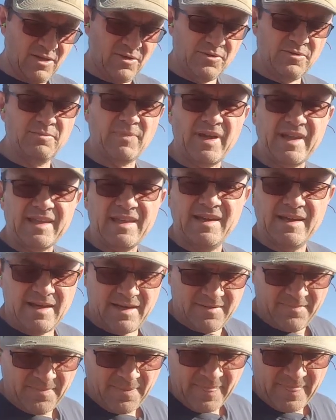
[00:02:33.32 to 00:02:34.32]
loading my
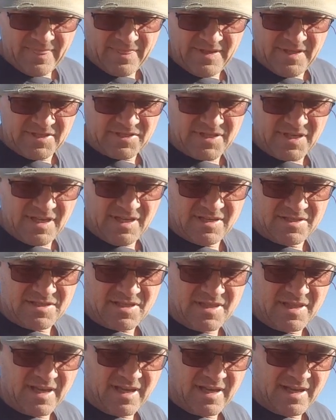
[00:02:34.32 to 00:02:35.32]
gun. This is
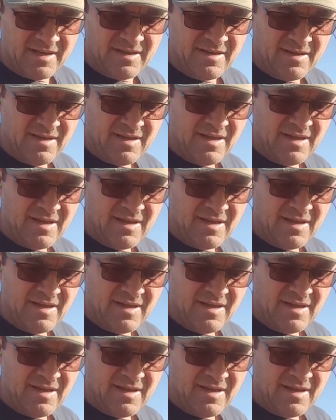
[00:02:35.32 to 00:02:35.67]
the